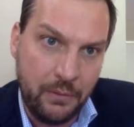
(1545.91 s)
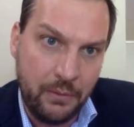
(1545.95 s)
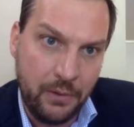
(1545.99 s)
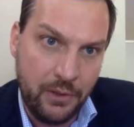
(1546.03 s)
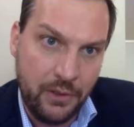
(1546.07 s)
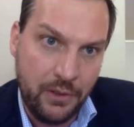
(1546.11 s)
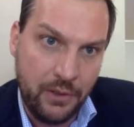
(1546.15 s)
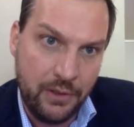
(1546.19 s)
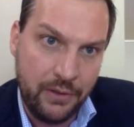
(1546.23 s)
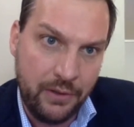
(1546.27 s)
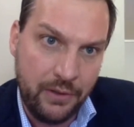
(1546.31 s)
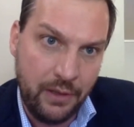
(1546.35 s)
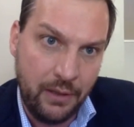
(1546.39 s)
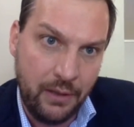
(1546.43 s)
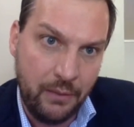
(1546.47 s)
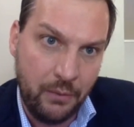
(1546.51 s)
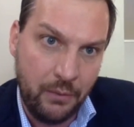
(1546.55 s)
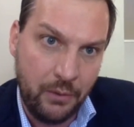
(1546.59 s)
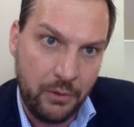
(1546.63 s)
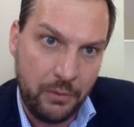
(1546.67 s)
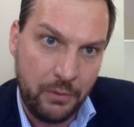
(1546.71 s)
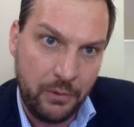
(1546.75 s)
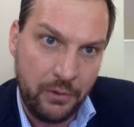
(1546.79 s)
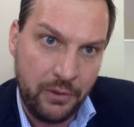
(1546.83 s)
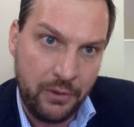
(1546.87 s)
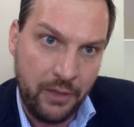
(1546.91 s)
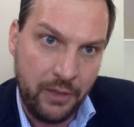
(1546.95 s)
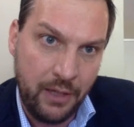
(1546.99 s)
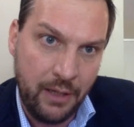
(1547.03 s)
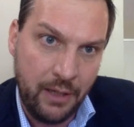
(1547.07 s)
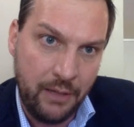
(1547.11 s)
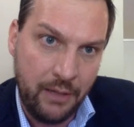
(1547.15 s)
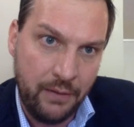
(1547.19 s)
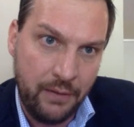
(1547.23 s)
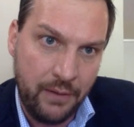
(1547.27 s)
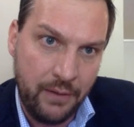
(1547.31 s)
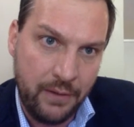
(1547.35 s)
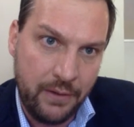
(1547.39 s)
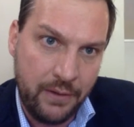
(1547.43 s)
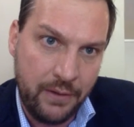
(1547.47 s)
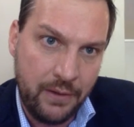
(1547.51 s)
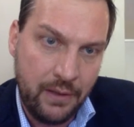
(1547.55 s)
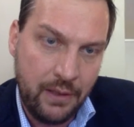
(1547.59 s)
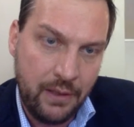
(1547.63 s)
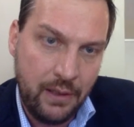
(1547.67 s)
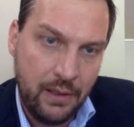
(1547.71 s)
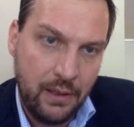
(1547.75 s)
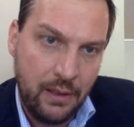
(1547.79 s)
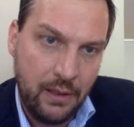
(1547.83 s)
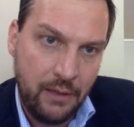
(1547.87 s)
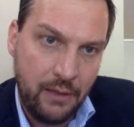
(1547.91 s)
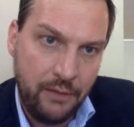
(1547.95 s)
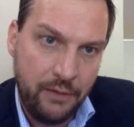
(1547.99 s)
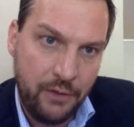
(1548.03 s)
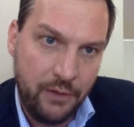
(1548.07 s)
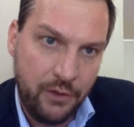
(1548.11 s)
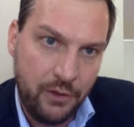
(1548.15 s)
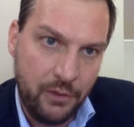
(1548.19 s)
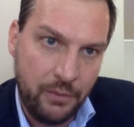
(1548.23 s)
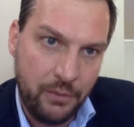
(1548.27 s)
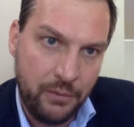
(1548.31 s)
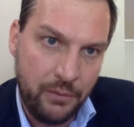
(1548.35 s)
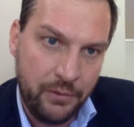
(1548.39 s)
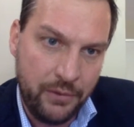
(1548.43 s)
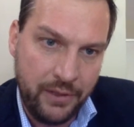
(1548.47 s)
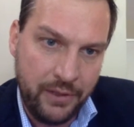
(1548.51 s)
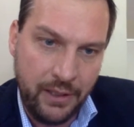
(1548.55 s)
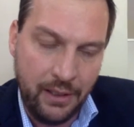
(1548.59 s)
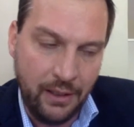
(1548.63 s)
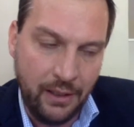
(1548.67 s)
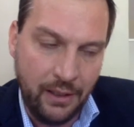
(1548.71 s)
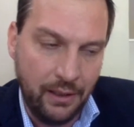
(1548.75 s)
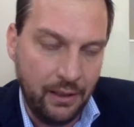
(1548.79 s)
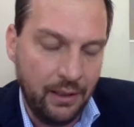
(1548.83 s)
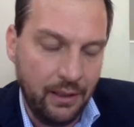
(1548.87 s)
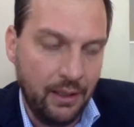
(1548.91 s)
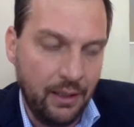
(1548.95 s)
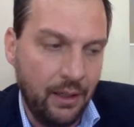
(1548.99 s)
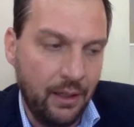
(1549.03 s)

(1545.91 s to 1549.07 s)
which is that we're supposed to have this efficient proceeding.